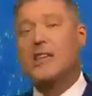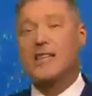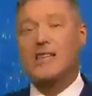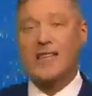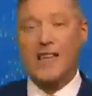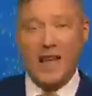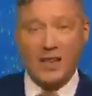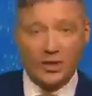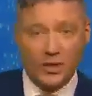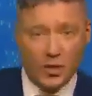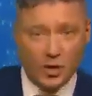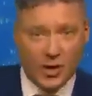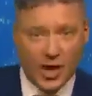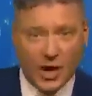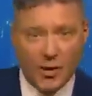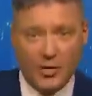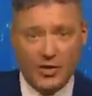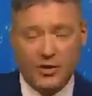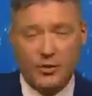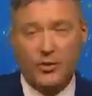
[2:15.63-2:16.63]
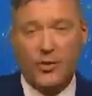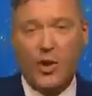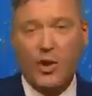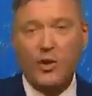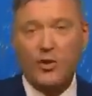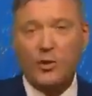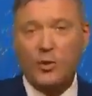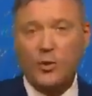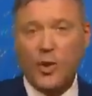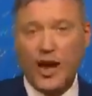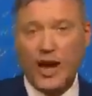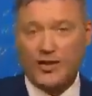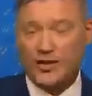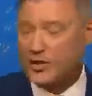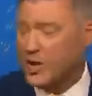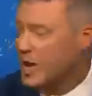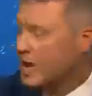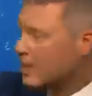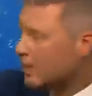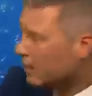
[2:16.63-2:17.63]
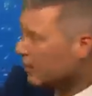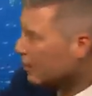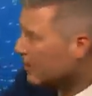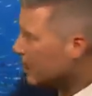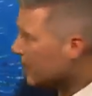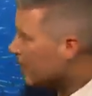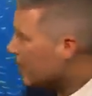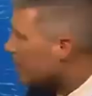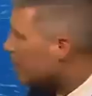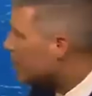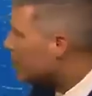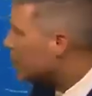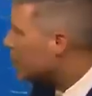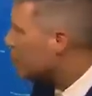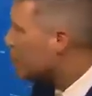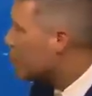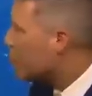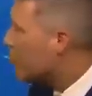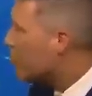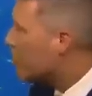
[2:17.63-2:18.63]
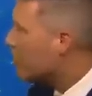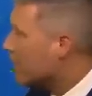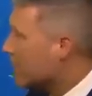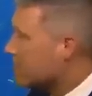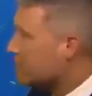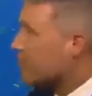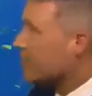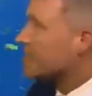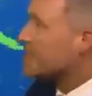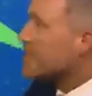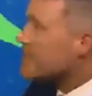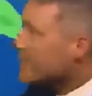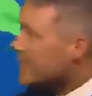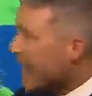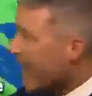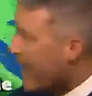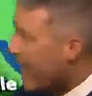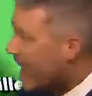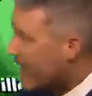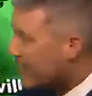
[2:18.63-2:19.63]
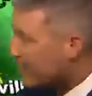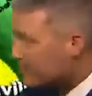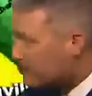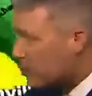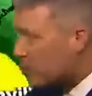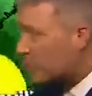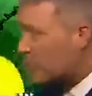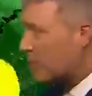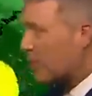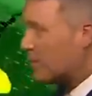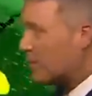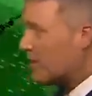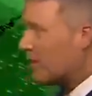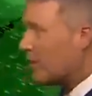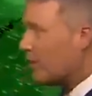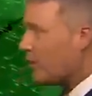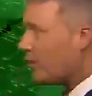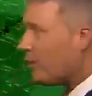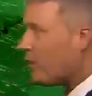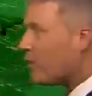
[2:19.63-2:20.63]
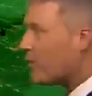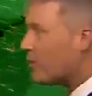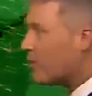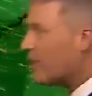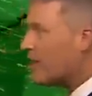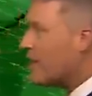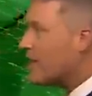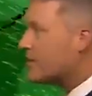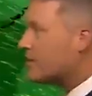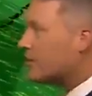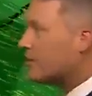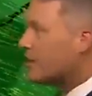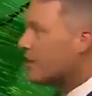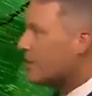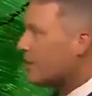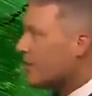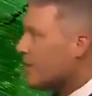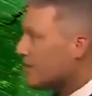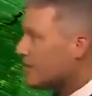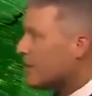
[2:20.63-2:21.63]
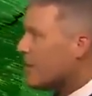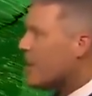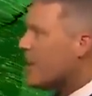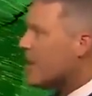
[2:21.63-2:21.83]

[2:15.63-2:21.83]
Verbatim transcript: yesterday was farther west, a little bit closer New Orleans. But today, it's pushing a little farther east. Look at this.